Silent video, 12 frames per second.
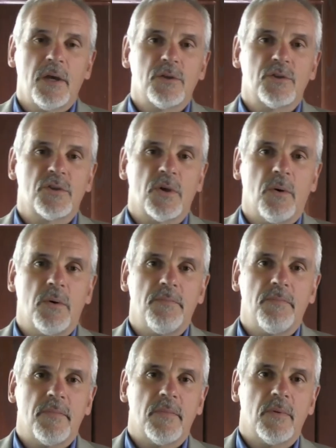
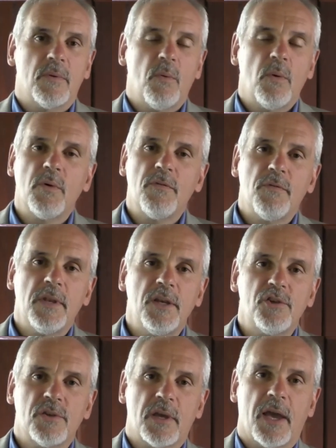So when we
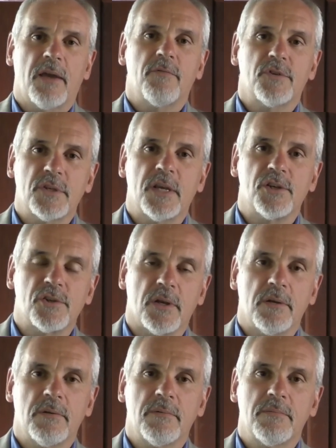finished the conversation
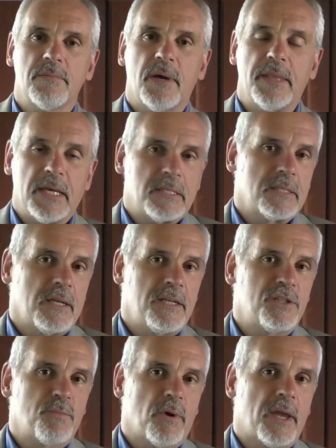on that sunny
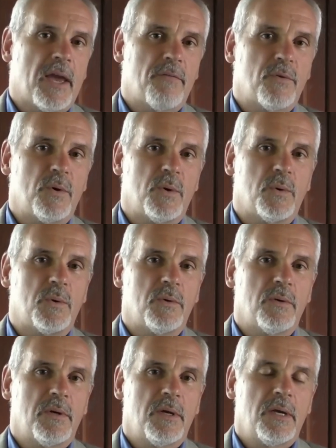spring afternoon,
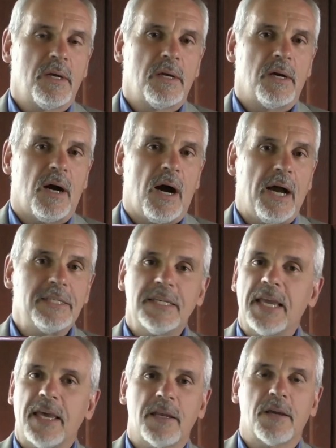Isaac
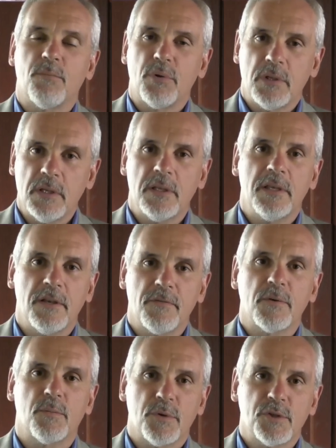had a completely
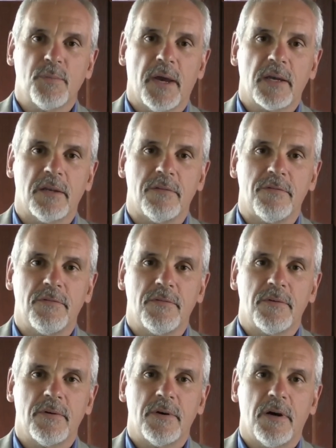different perspective
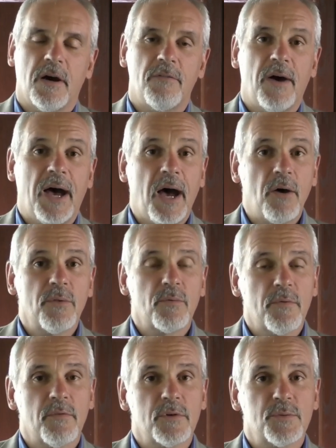of how the
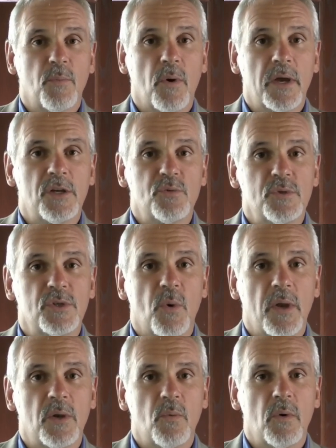reverse mortgage was
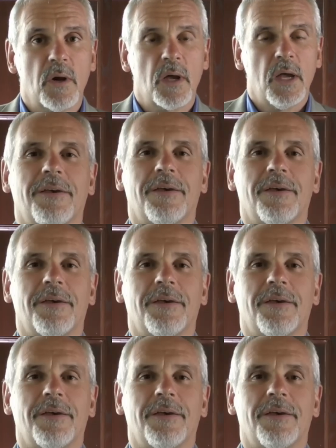going to work,